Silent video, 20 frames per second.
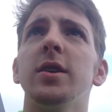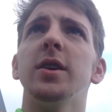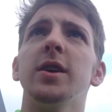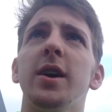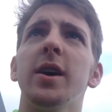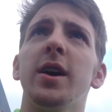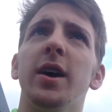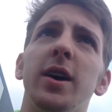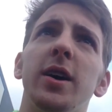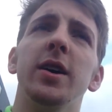
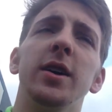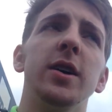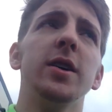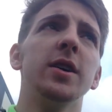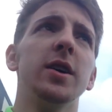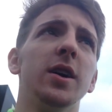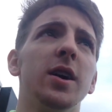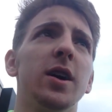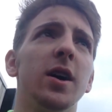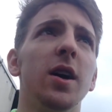Yeah.
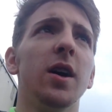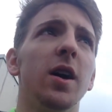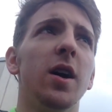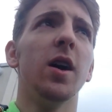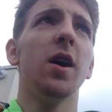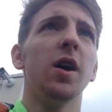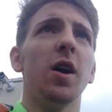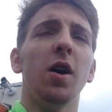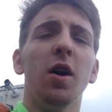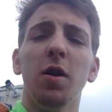
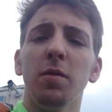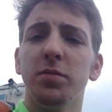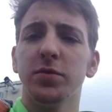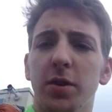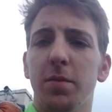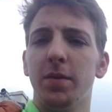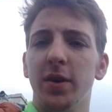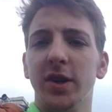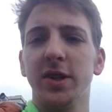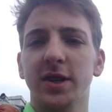
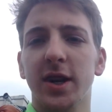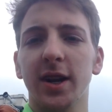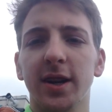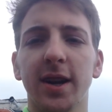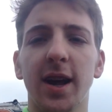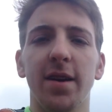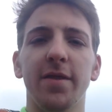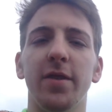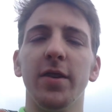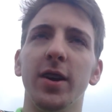
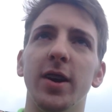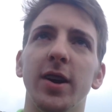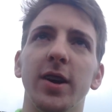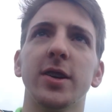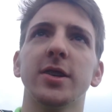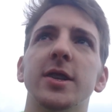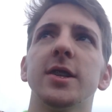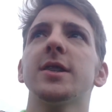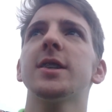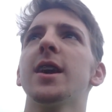Optimistic definitely,
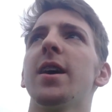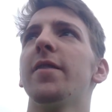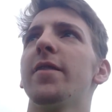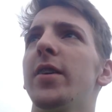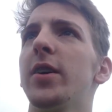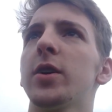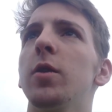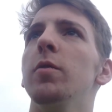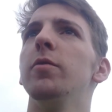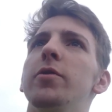because it's the
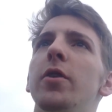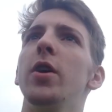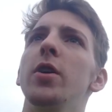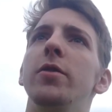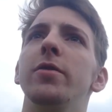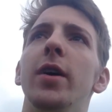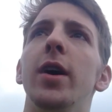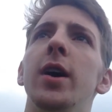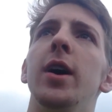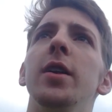FA Cup
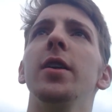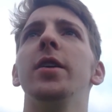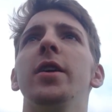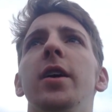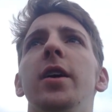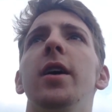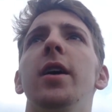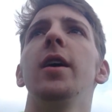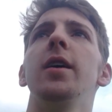third round.